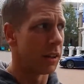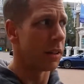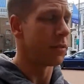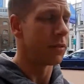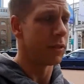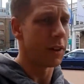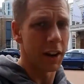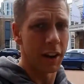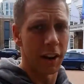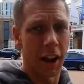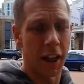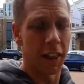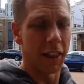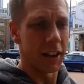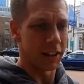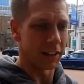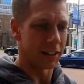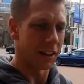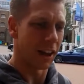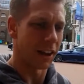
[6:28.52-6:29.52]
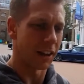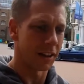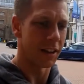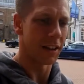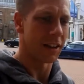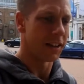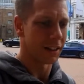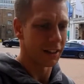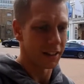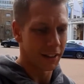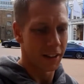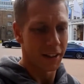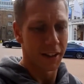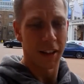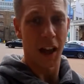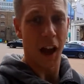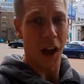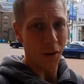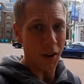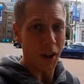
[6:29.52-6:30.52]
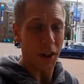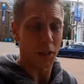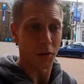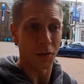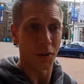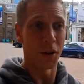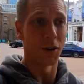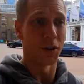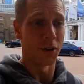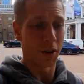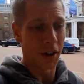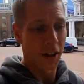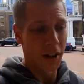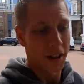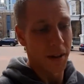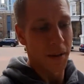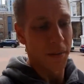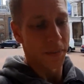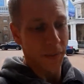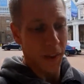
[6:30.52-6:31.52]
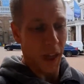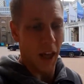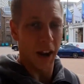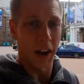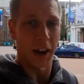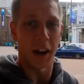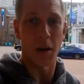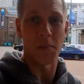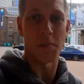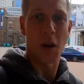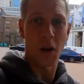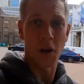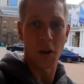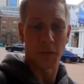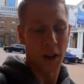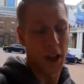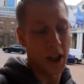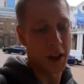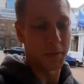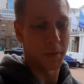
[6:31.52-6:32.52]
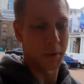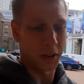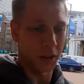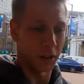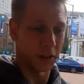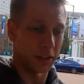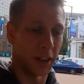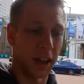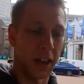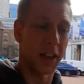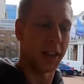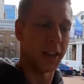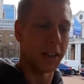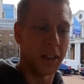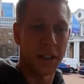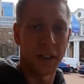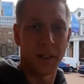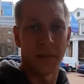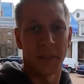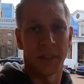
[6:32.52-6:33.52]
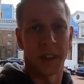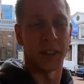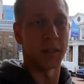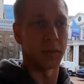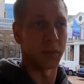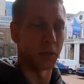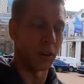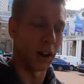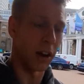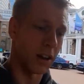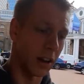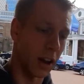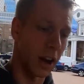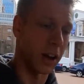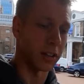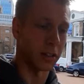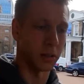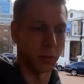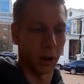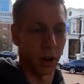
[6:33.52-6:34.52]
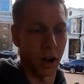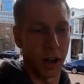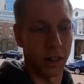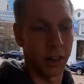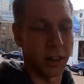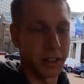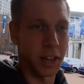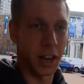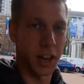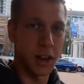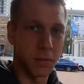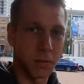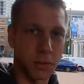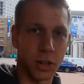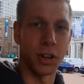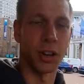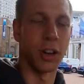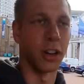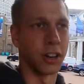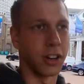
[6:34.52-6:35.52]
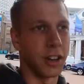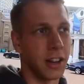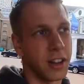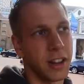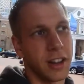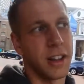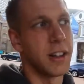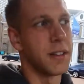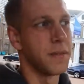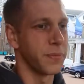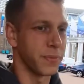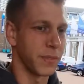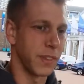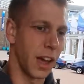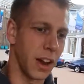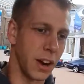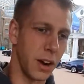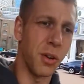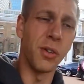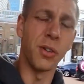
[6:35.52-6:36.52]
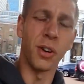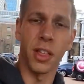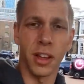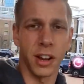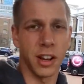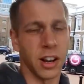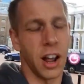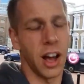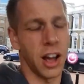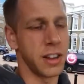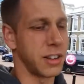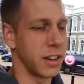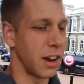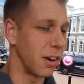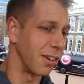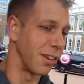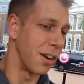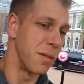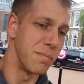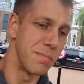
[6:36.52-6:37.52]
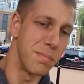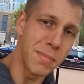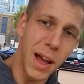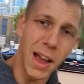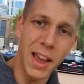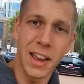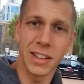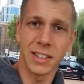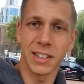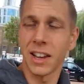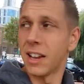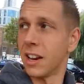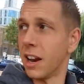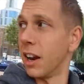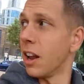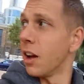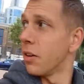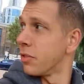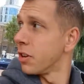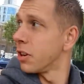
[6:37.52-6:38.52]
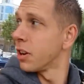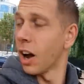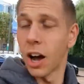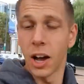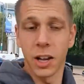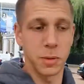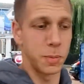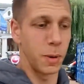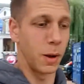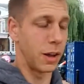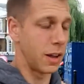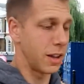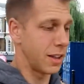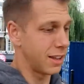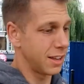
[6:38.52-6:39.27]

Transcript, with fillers: feeling like this, like, I'll get through, and I'm motivated because there's some great guys at work. The team's good. Like all of the clients here are amazing. I love you guys, but